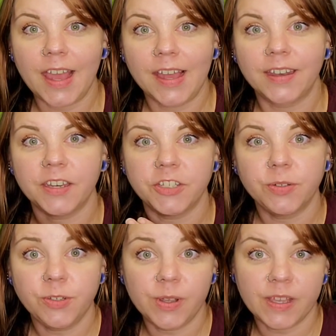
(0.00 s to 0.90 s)
and I
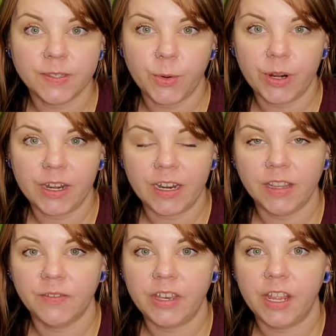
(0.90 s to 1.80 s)
showed you guys Gordon in
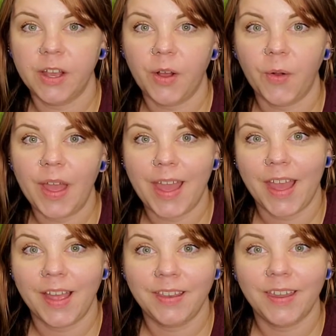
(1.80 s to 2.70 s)
the video,
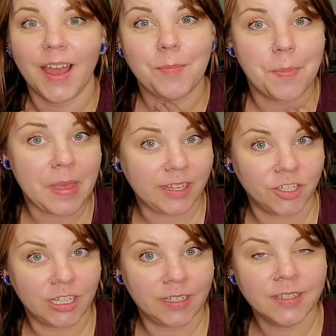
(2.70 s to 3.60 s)
and I
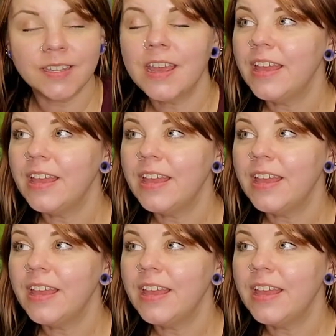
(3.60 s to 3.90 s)
mentioned